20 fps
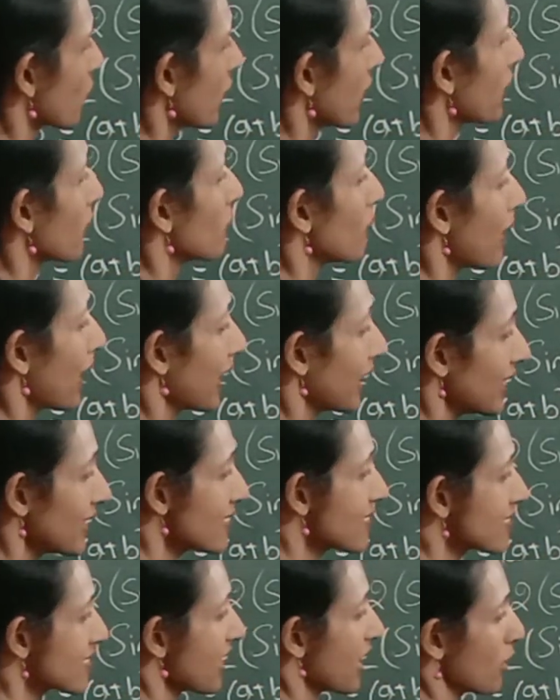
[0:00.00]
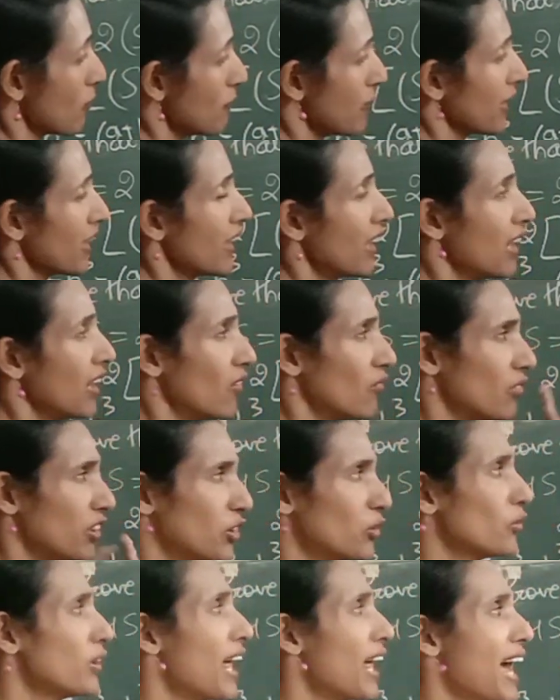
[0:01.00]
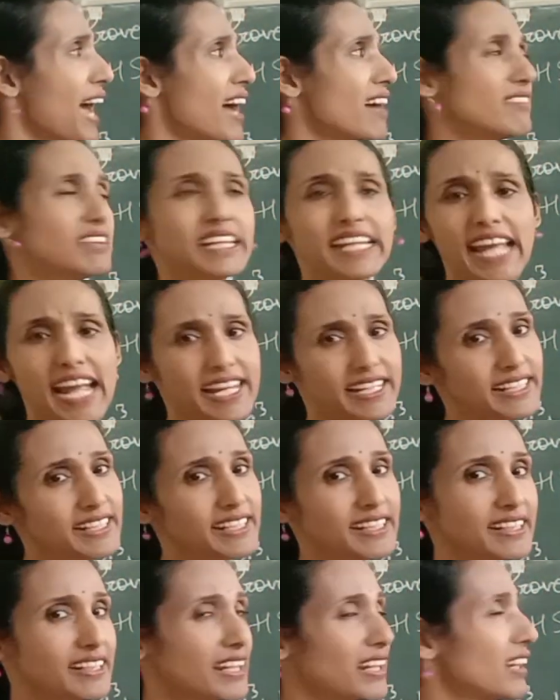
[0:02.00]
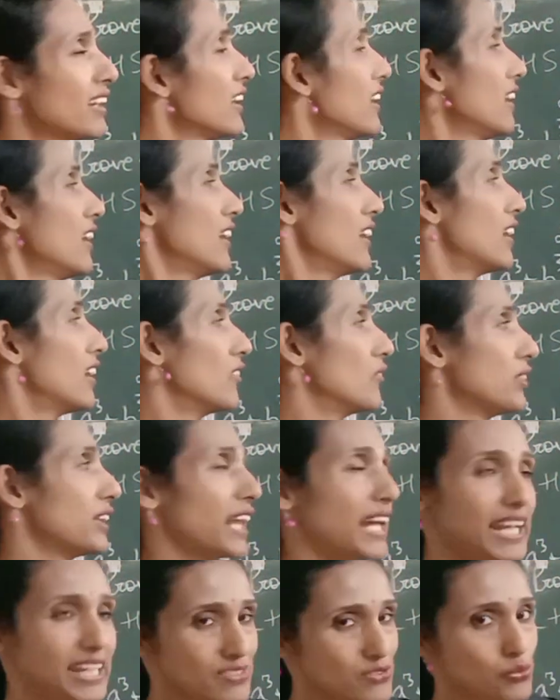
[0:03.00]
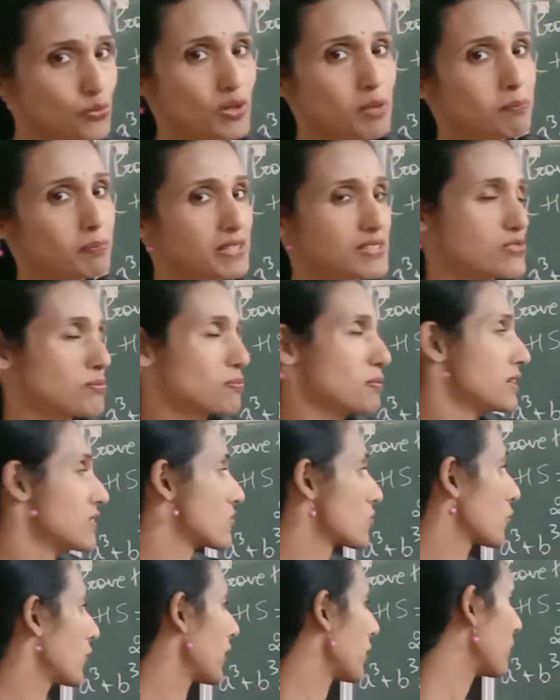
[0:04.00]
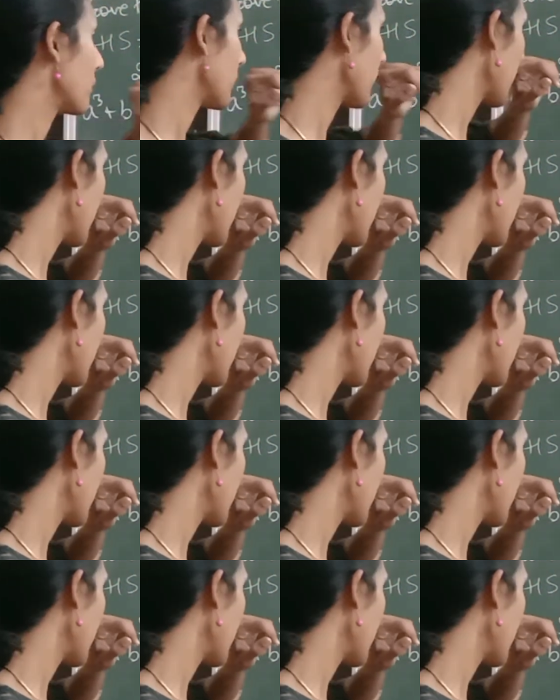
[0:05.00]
square minus ab. We don't have any identity uh, with a square plus b square.